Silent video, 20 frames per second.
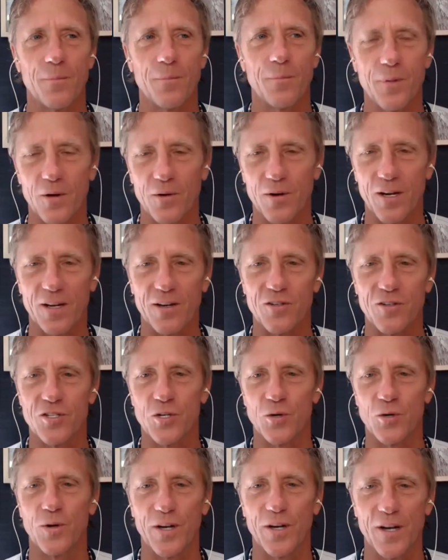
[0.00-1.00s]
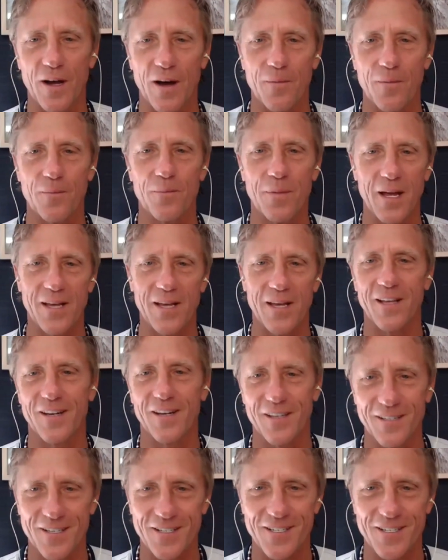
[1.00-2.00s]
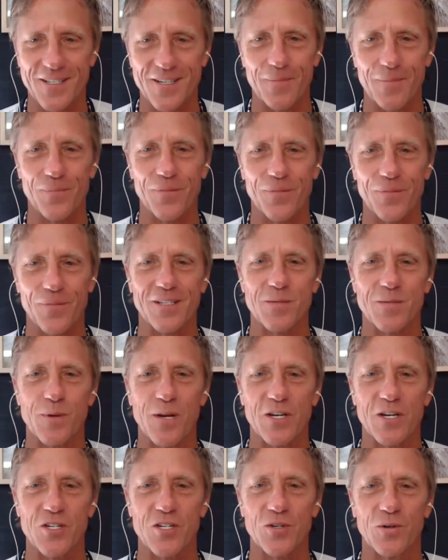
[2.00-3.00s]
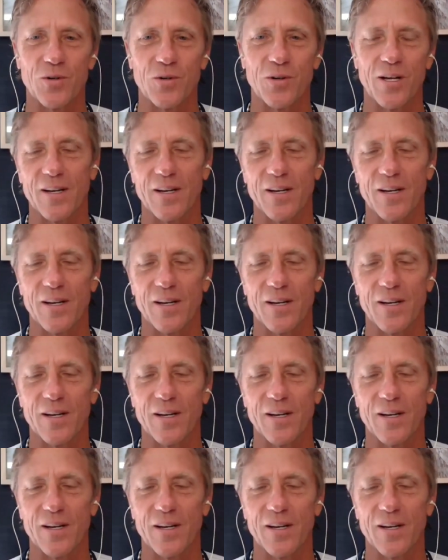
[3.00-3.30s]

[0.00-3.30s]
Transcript: buy the building, do it up, make it into something special.